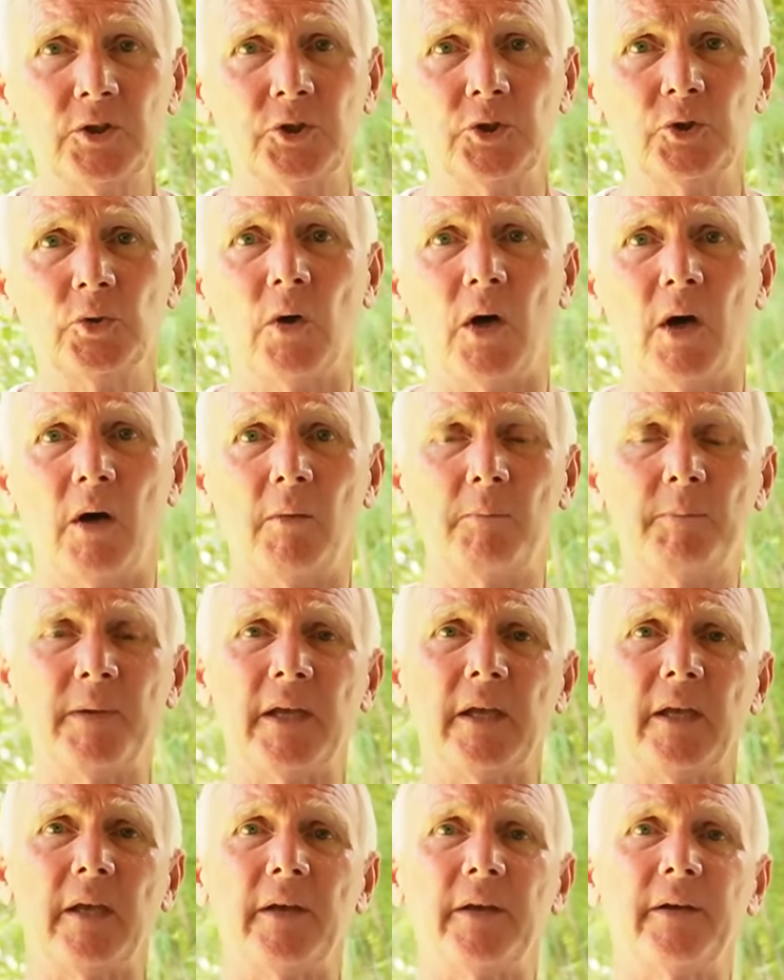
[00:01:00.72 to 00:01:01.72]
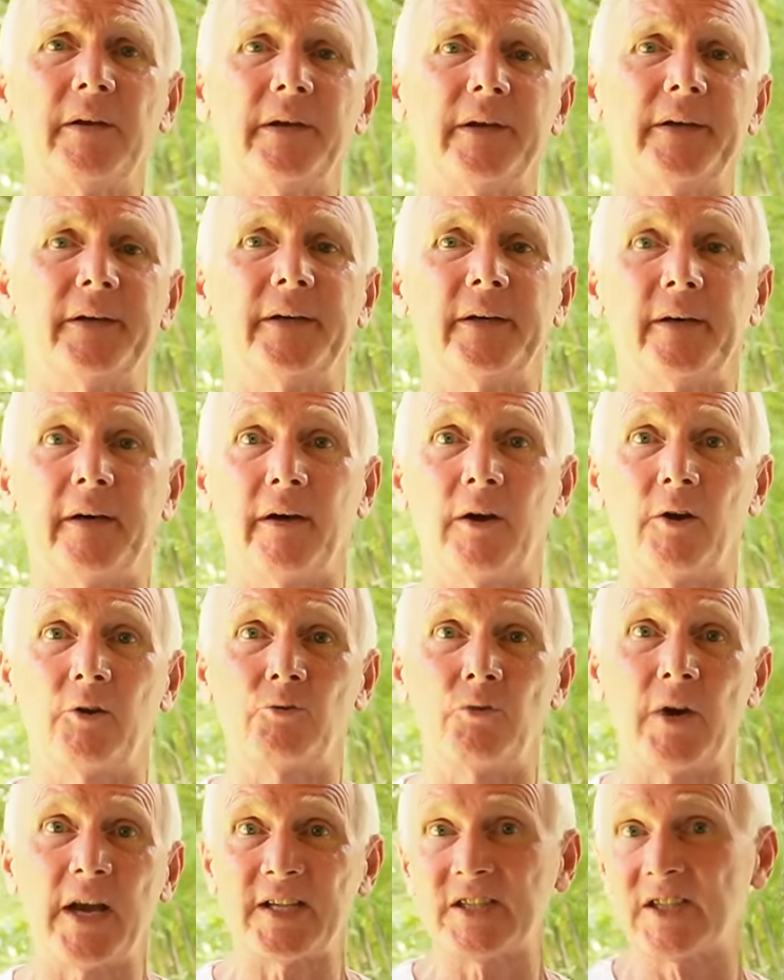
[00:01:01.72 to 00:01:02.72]
who are being uh,
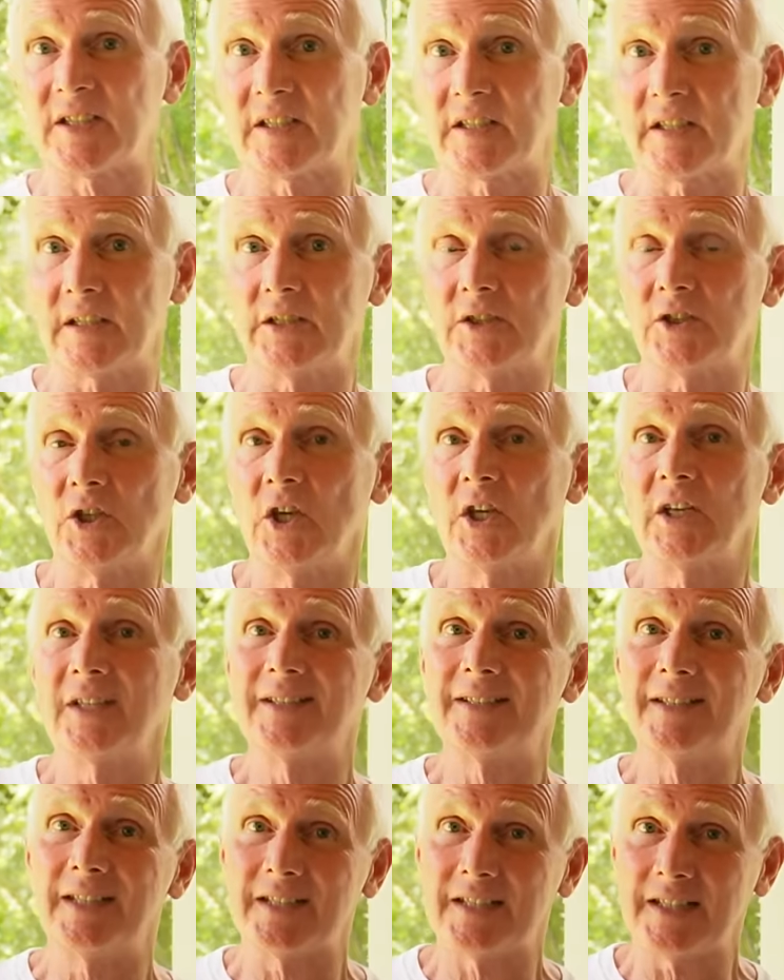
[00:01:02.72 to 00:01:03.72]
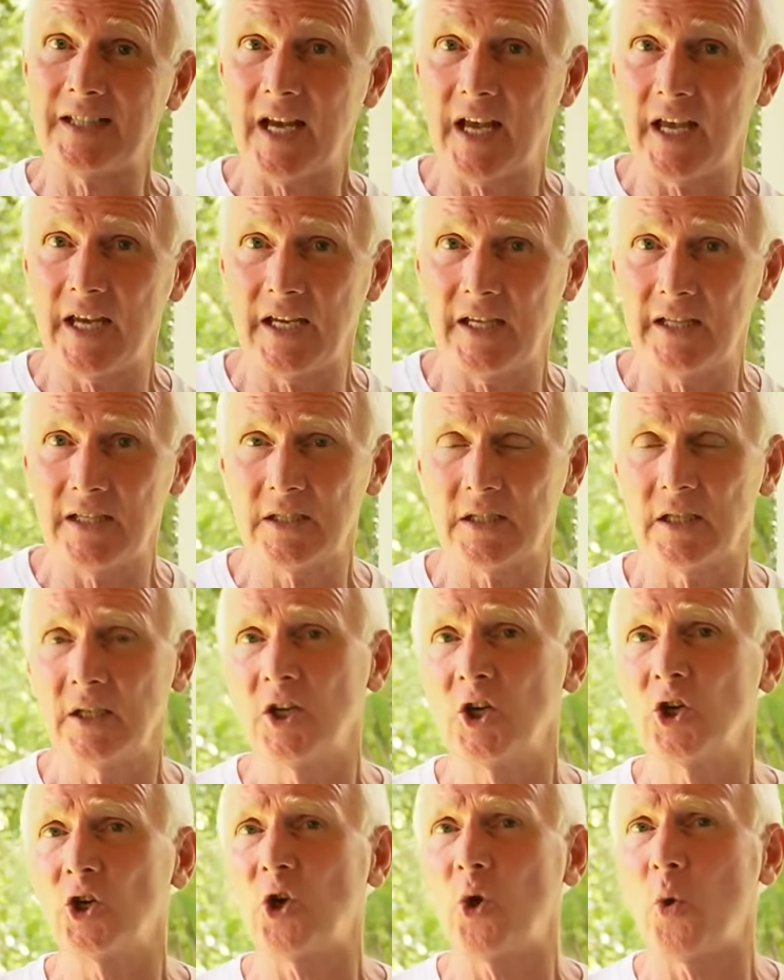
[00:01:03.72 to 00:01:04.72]
arrested, detained,
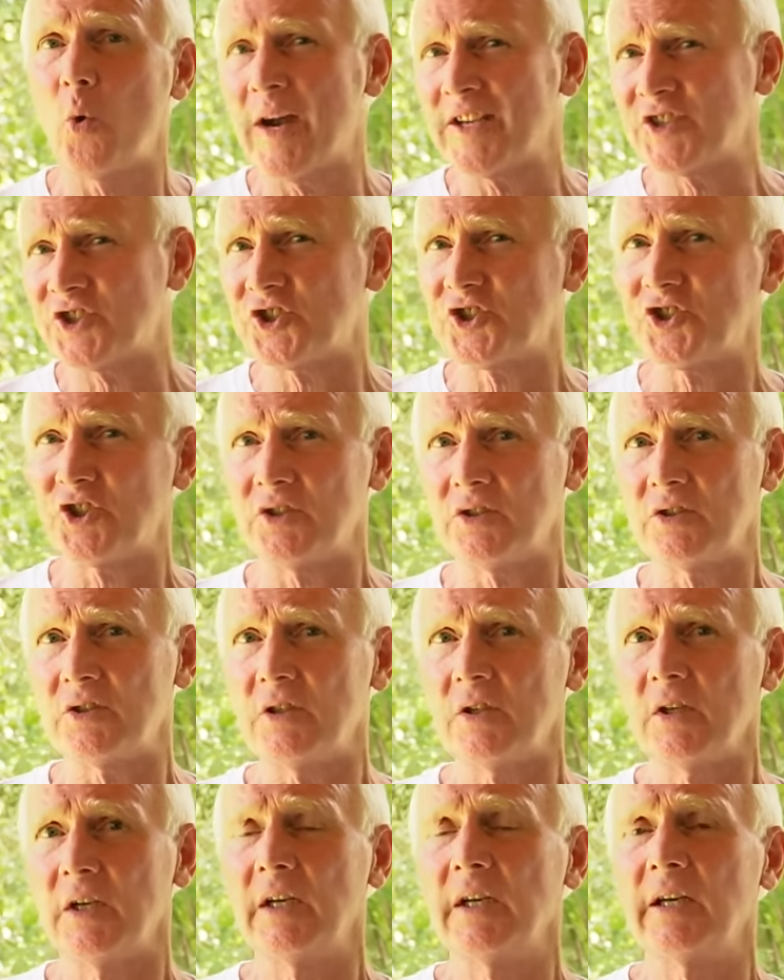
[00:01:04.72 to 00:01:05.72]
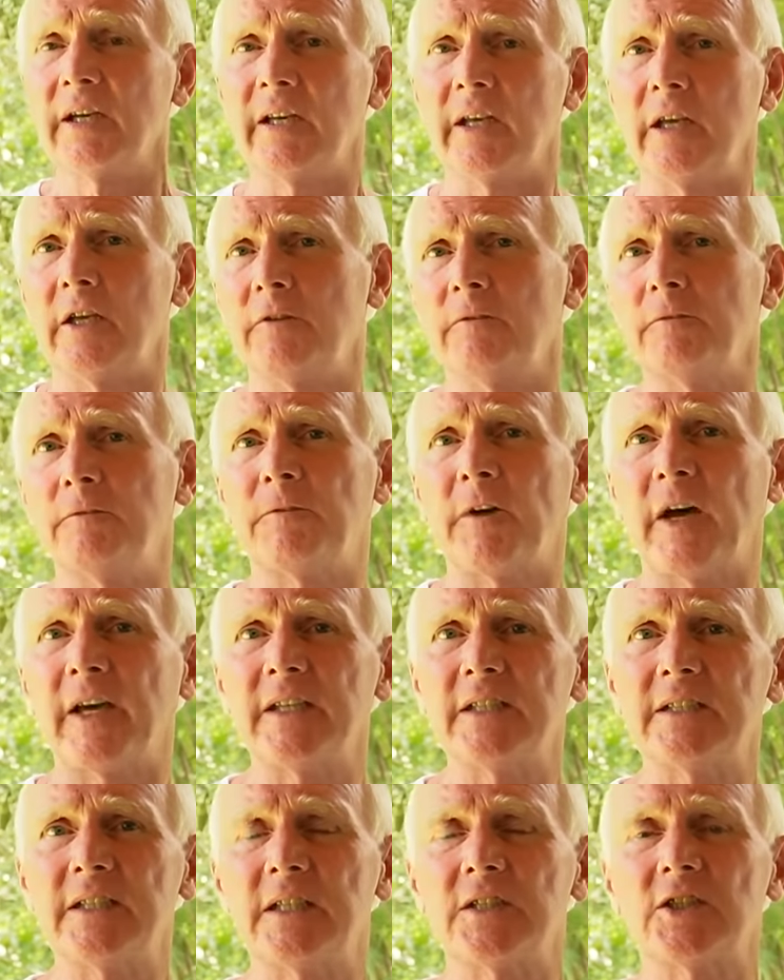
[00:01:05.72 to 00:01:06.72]
questioned,
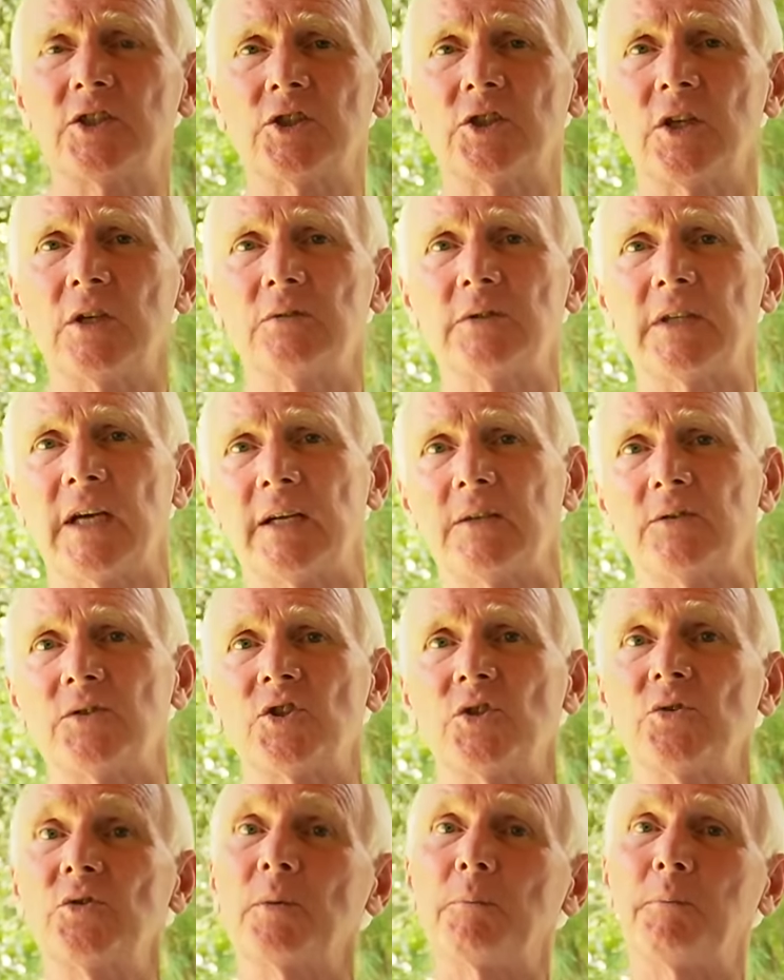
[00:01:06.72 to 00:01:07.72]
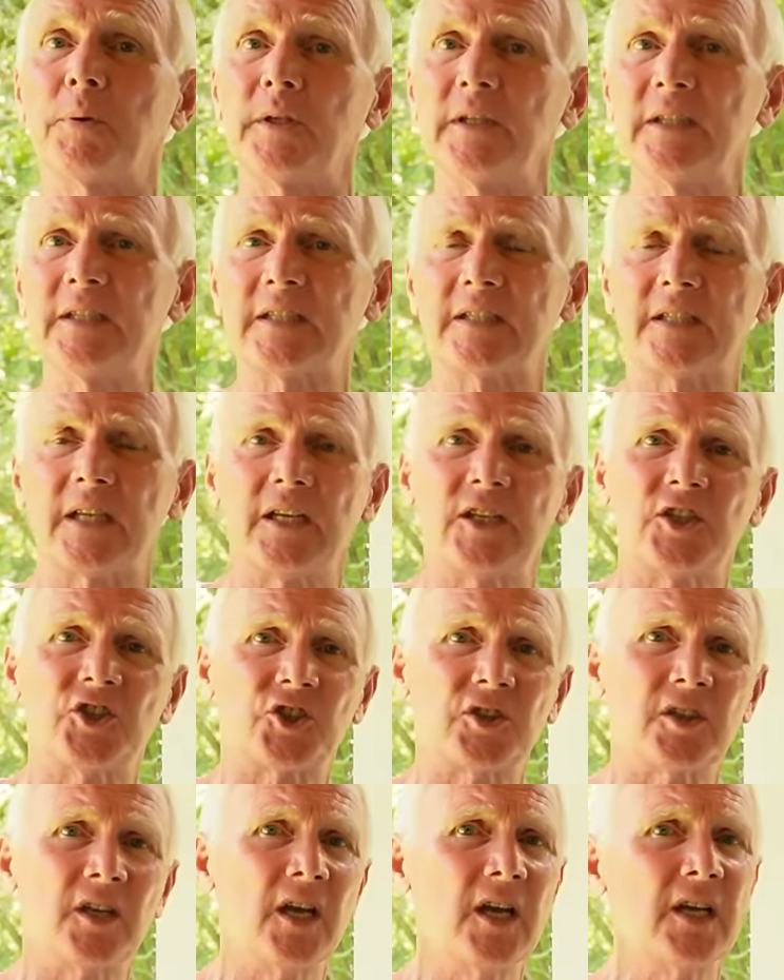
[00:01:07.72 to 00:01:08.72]
invited to go down to the police
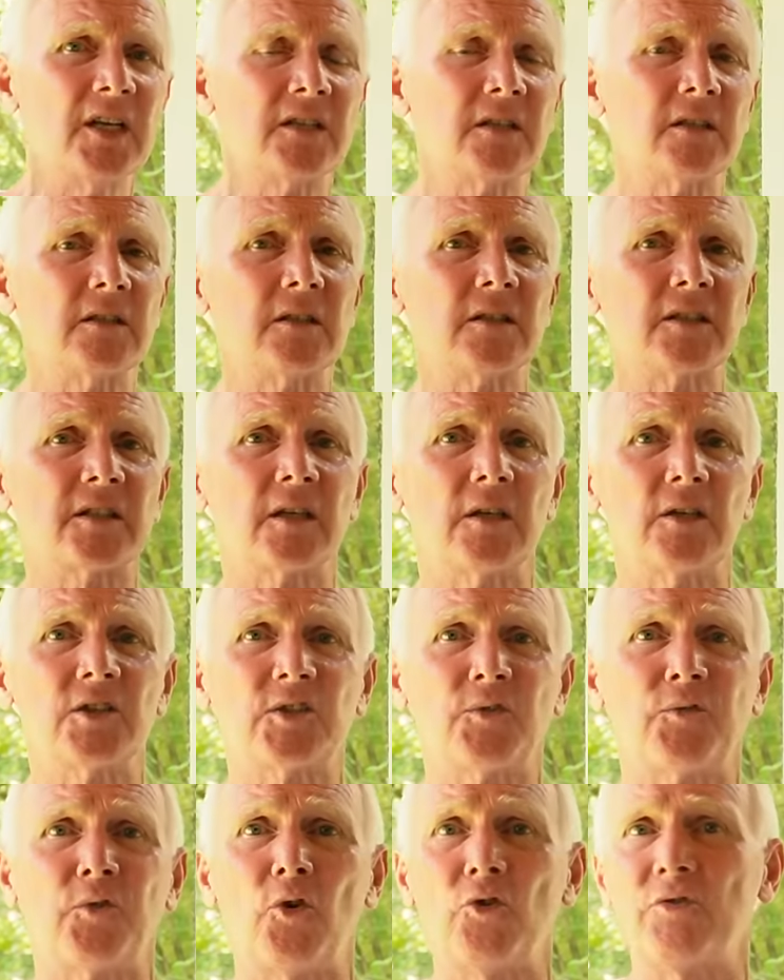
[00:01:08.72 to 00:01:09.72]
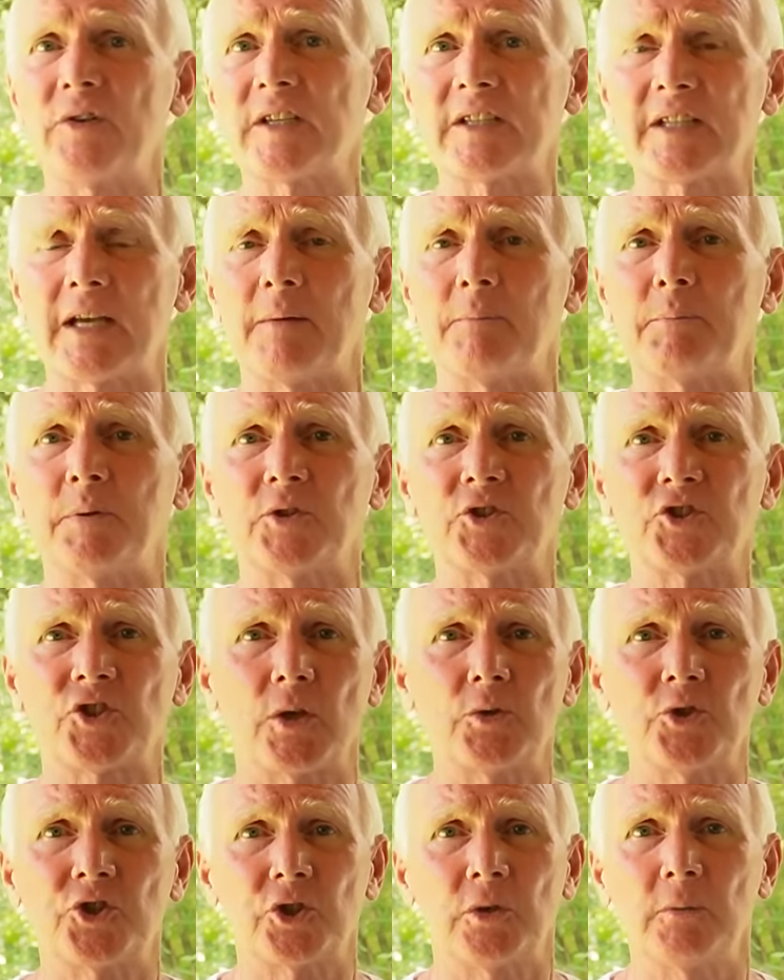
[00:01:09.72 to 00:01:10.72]
station to discuss, for example,
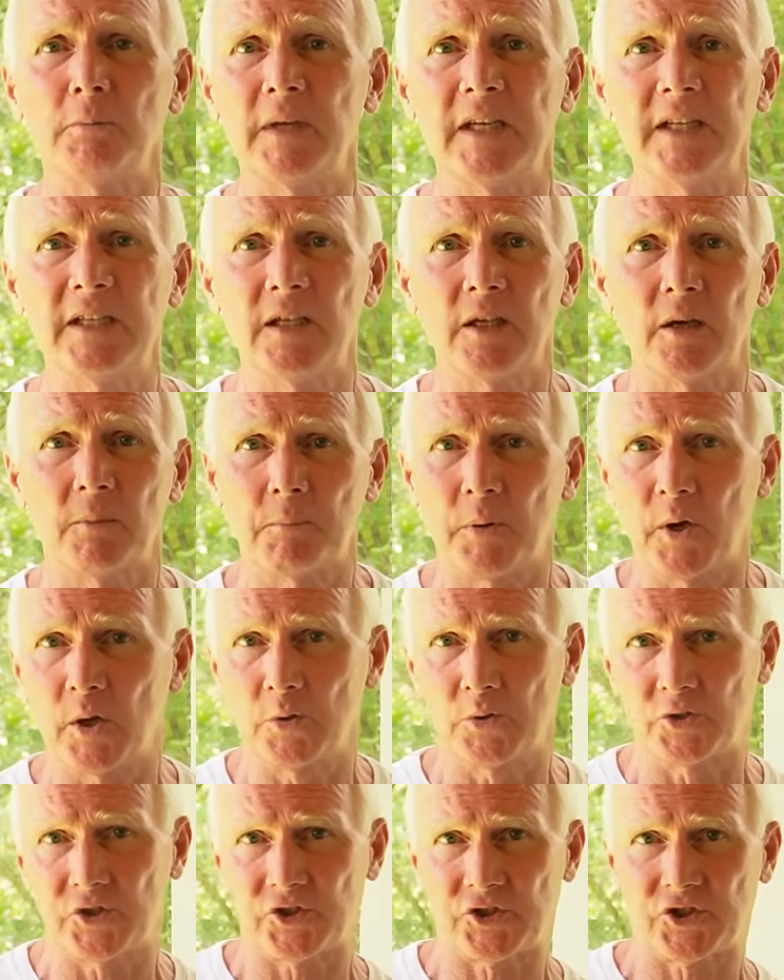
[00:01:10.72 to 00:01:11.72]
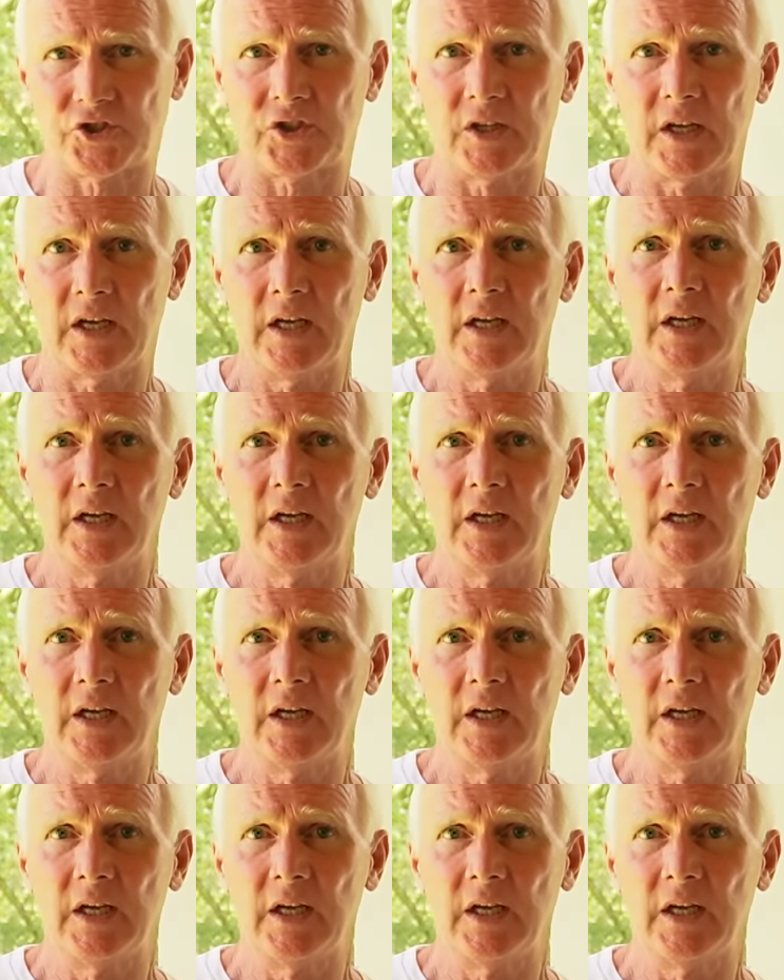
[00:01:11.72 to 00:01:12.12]
social media posts.